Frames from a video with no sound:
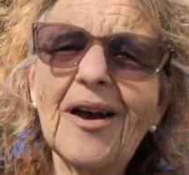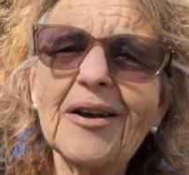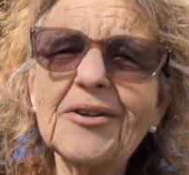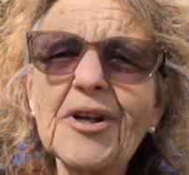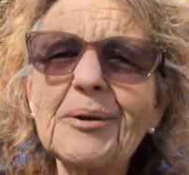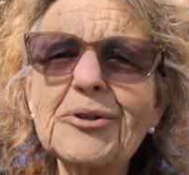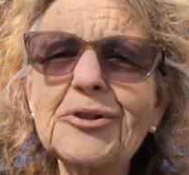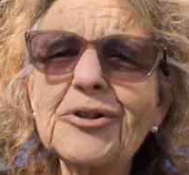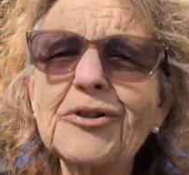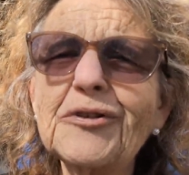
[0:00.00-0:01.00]
because I was
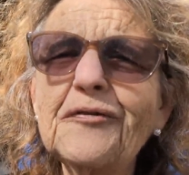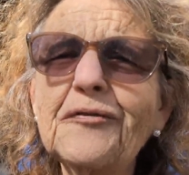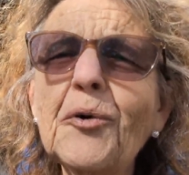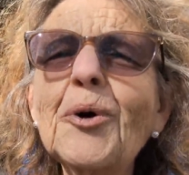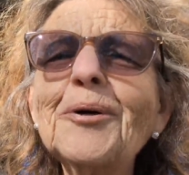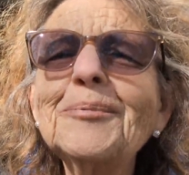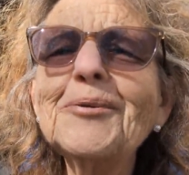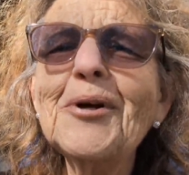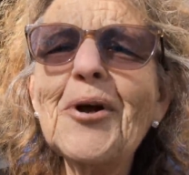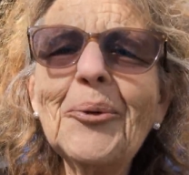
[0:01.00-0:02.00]
just informed
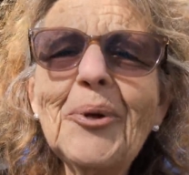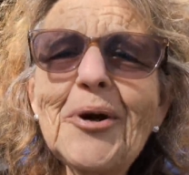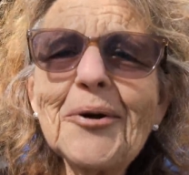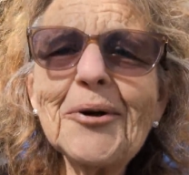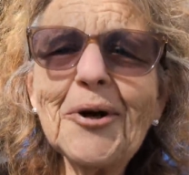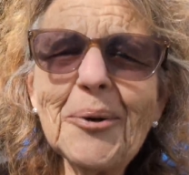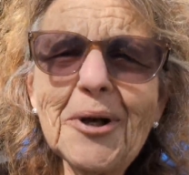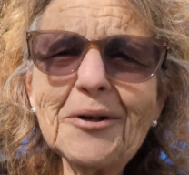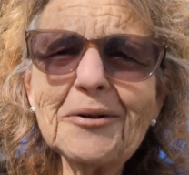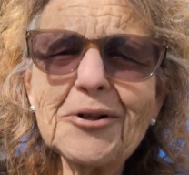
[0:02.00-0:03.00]
we are
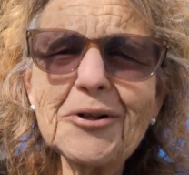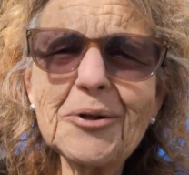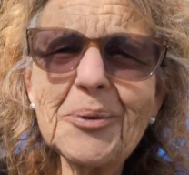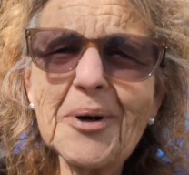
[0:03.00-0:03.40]
going to